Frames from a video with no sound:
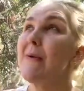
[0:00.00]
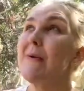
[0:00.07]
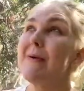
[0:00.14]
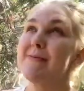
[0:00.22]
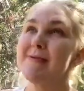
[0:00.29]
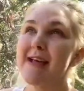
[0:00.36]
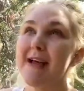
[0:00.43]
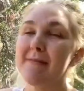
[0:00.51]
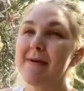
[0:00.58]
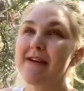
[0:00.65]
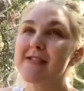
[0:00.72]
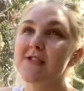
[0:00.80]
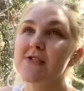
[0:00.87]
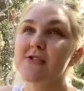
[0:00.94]
upset,
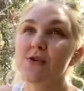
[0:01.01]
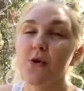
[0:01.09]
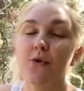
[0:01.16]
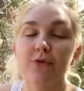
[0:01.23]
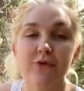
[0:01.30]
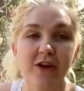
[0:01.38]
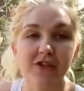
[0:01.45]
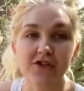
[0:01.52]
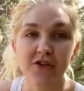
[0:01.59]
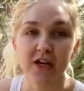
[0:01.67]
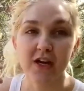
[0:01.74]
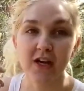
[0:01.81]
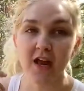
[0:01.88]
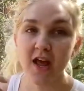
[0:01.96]
because it's so
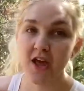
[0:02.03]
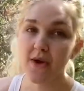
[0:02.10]
frustrating.